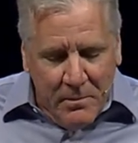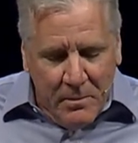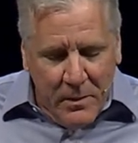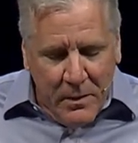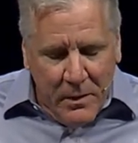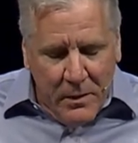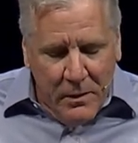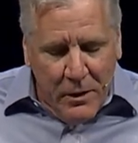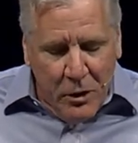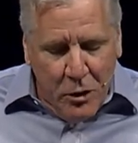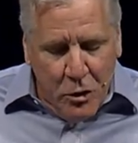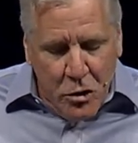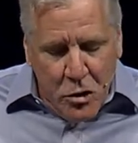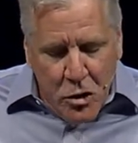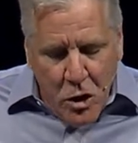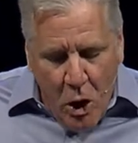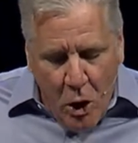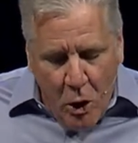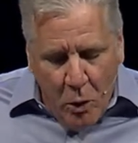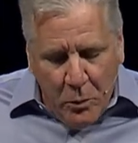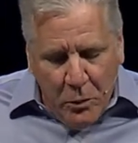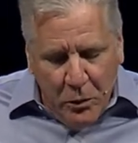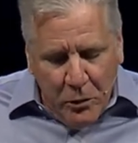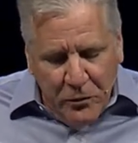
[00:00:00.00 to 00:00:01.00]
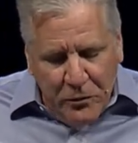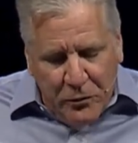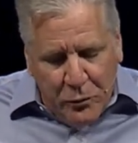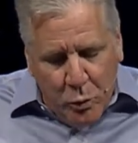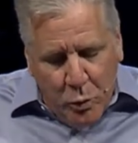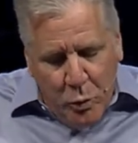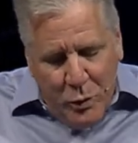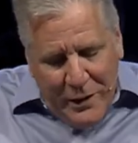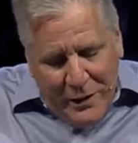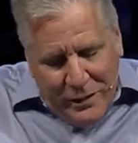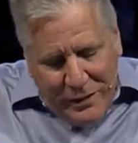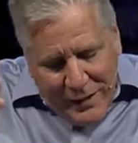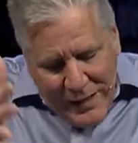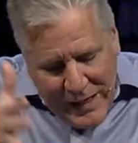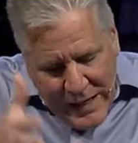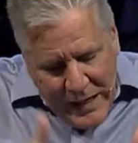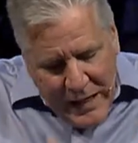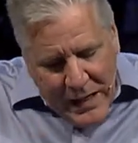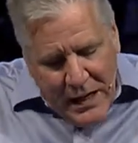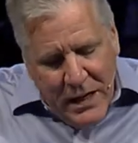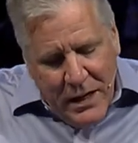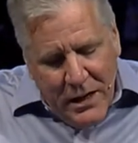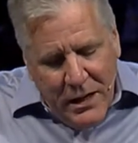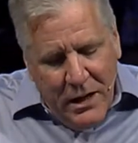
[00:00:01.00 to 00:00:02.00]
There are nobles
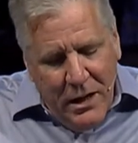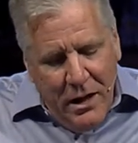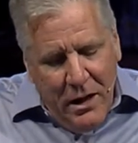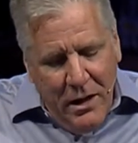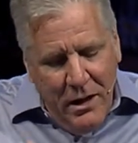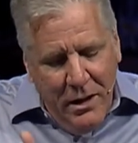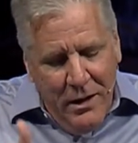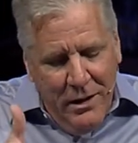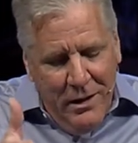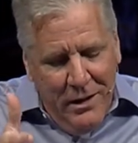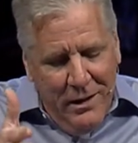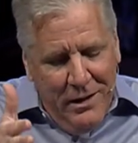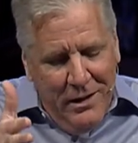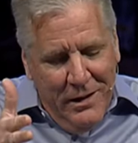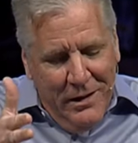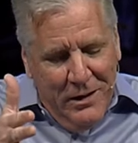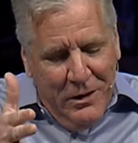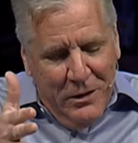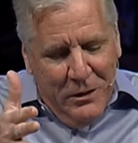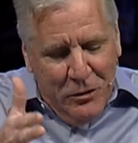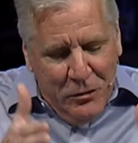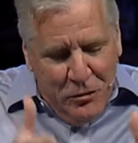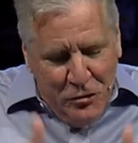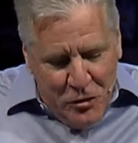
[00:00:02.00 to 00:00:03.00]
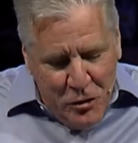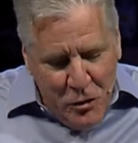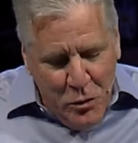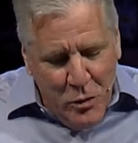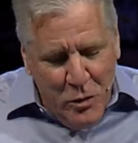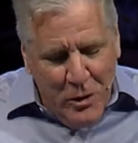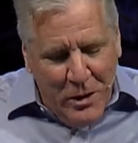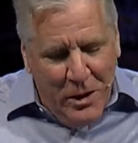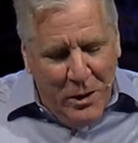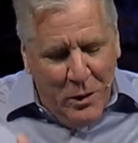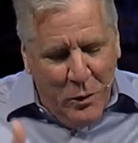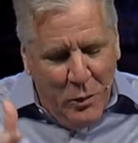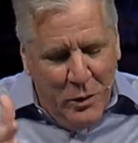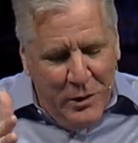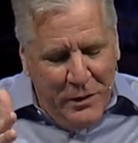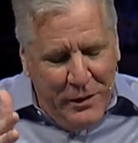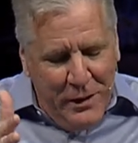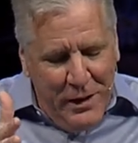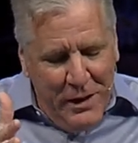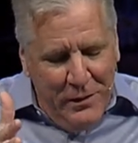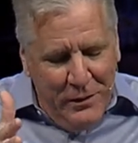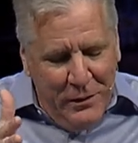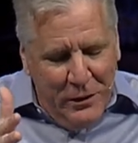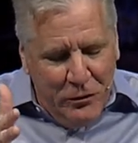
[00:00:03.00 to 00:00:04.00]
within Judah,
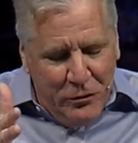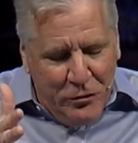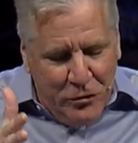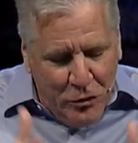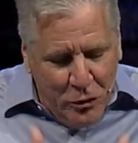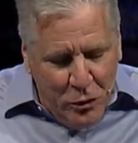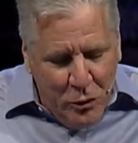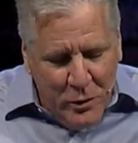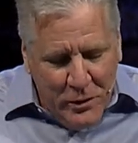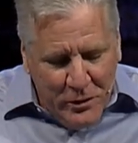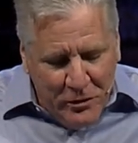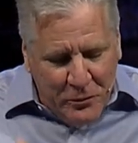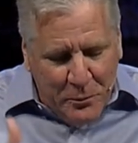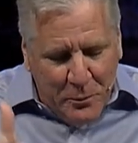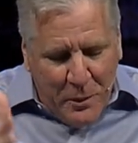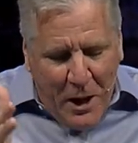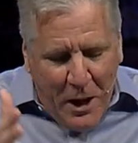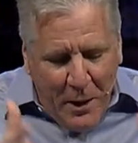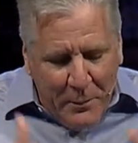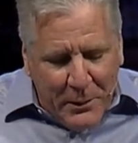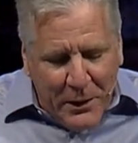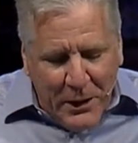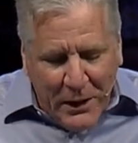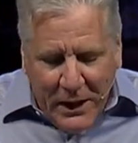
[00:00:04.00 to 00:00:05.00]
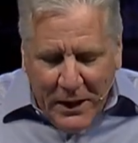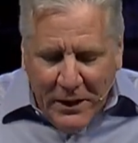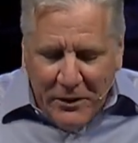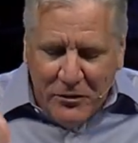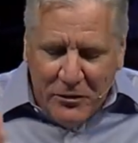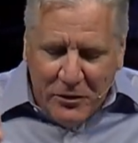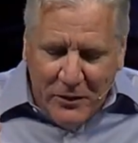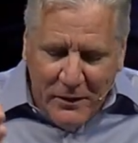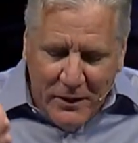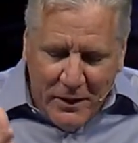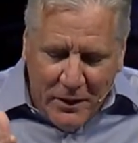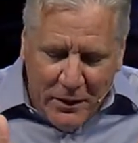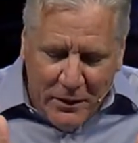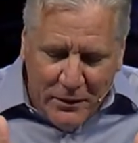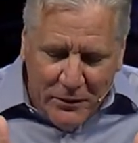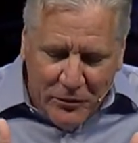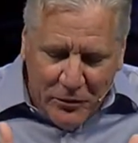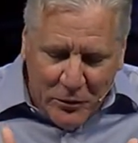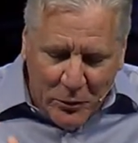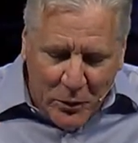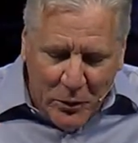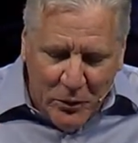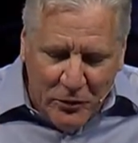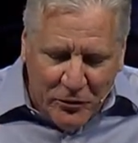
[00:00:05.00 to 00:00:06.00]
within the Jewish population there in
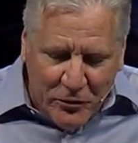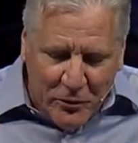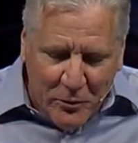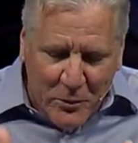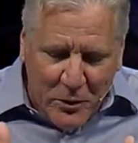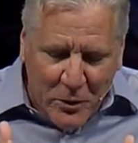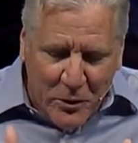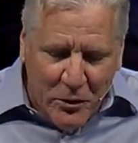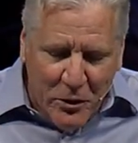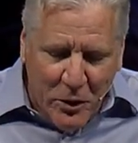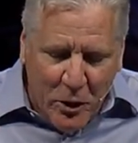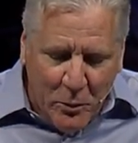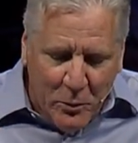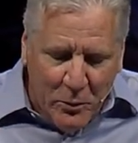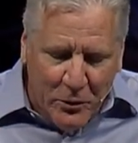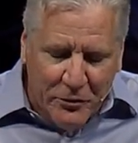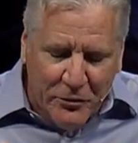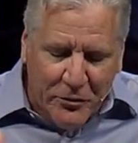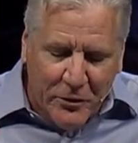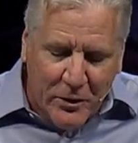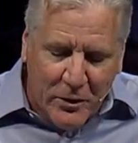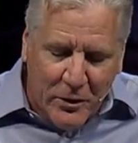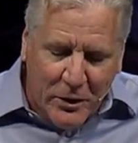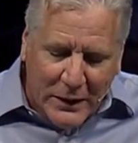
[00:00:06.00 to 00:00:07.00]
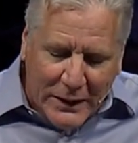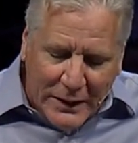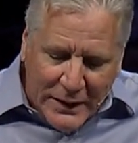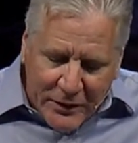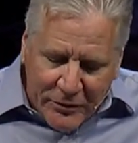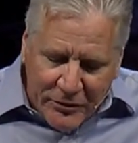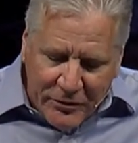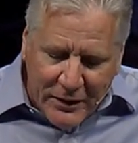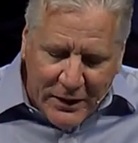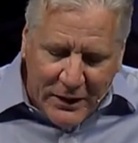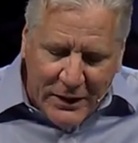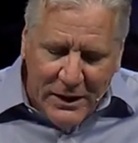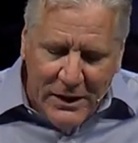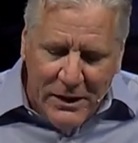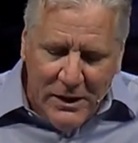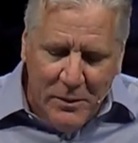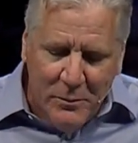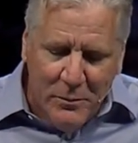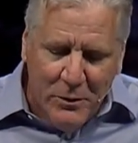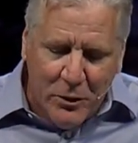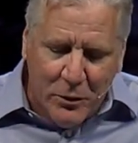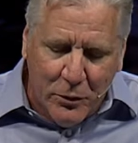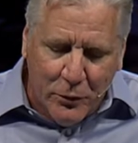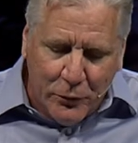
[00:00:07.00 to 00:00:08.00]
Jerusalem. There are nobles that are listening to him,
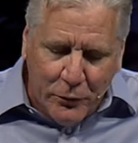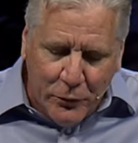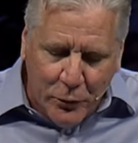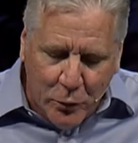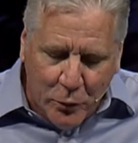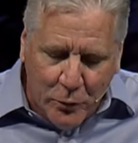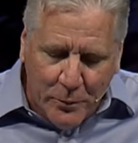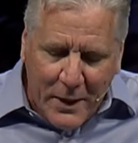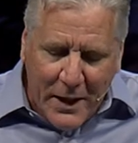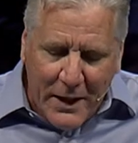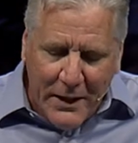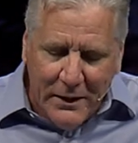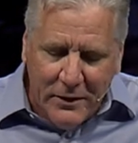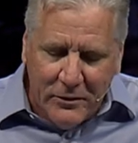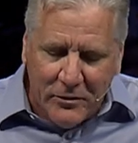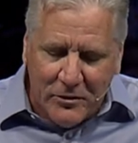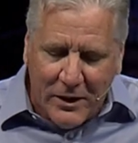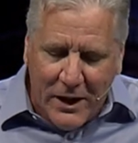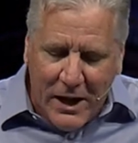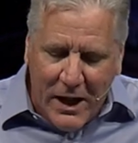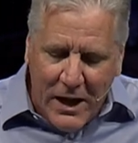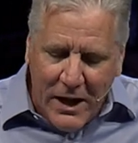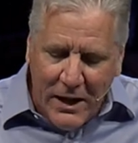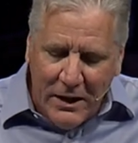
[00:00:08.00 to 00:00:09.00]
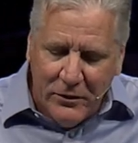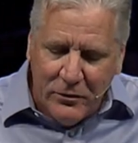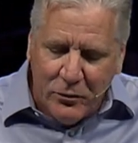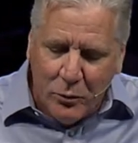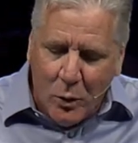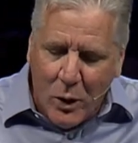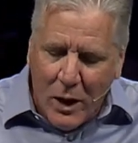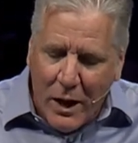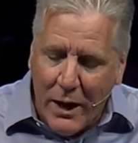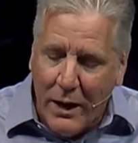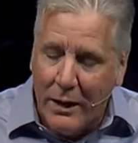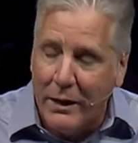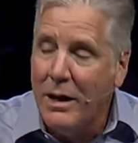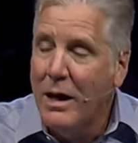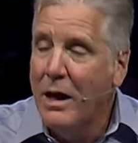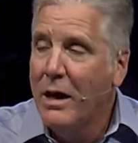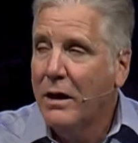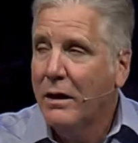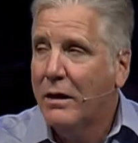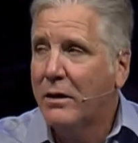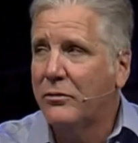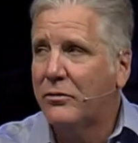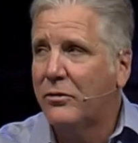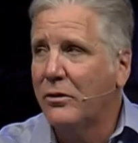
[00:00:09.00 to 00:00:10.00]
that are fooled by his lies. Why?
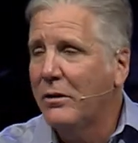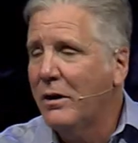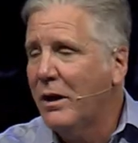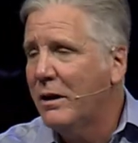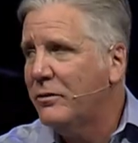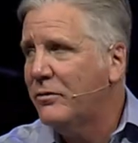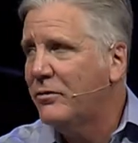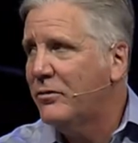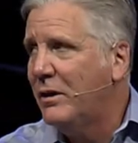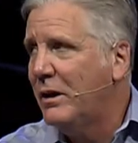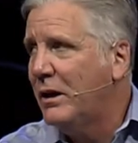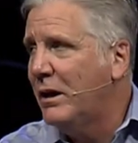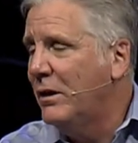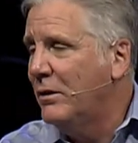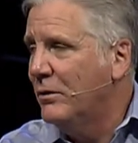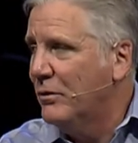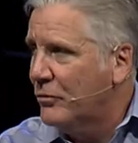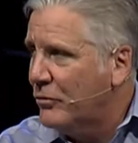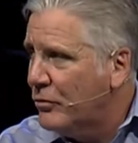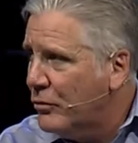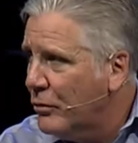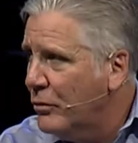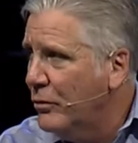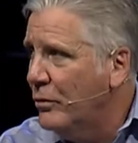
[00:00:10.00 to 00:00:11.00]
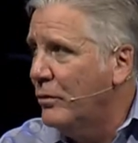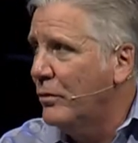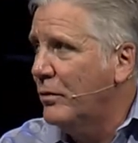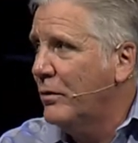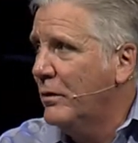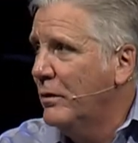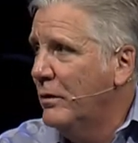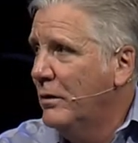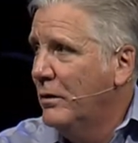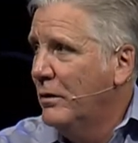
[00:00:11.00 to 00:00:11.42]
Because they're not seeking the truth.